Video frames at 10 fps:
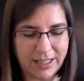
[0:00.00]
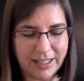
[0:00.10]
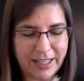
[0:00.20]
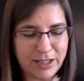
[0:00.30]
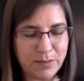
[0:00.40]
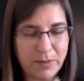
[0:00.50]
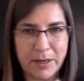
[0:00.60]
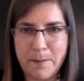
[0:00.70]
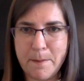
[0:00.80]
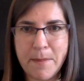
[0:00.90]
It's been
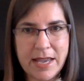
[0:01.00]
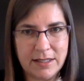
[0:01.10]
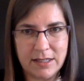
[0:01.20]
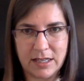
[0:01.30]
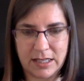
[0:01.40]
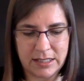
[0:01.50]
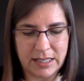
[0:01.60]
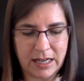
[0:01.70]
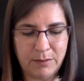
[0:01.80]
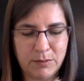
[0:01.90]
amazing, I said.
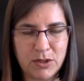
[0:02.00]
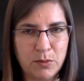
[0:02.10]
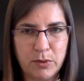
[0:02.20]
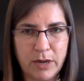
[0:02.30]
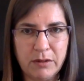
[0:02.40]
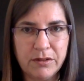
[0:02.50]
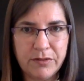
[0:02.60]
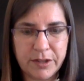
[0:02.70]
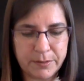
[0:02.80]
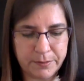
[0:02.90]
I'm so proud of
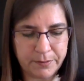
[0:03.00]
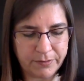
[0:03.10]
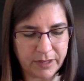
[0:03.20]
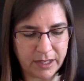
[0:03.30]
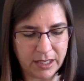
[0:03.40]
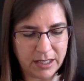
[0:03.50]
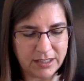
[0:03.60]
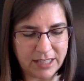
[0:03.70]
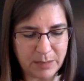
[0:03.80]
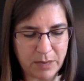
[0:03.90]
them.
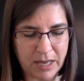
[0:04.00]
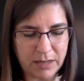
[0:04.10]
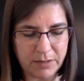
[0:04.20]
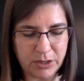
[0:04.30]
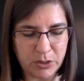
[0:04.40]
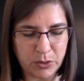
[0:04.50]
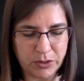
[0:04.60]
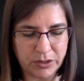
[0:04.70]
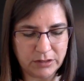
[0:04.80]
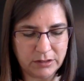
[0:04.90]
Dad patted my
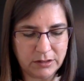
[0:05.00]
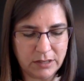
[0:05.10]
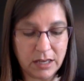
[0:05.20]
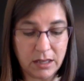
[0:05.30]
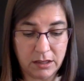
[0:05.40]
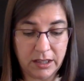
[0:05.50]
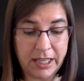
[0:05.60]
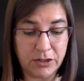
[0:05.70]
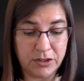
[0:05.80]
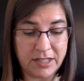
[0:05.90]
shoulder. The
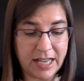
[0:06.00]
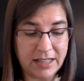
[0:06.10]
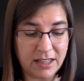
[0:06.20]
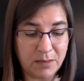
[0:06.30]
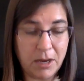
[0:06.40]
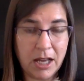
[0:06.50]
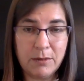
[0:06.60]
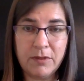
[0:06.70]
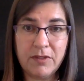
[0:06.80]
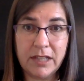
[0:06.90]
leader stands at the bottom
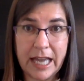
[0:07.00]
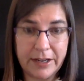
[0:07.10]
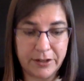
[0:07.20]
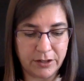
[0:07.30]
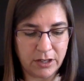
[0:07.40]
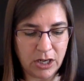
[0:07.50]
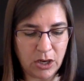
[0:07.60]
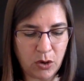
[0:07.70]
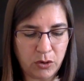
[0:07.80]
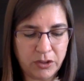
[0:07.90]
of the ladder,
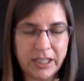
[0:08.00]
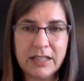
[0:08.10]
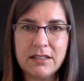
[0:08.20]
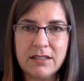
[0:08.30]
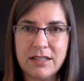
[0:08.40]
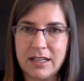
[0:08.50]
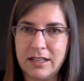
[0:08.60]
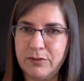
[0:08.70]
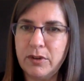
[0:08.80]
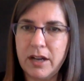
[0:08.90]
holding it steady
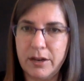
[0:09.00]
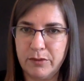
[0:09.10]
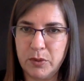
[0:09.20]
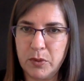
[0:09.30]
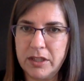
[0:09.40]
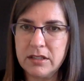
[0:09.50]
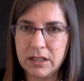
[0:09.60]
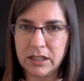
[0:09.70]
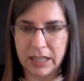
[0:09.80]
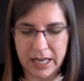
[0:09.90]
for everyone to
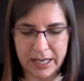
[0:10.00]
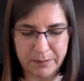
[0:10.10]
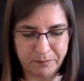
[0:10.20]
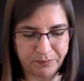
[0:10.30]
climb.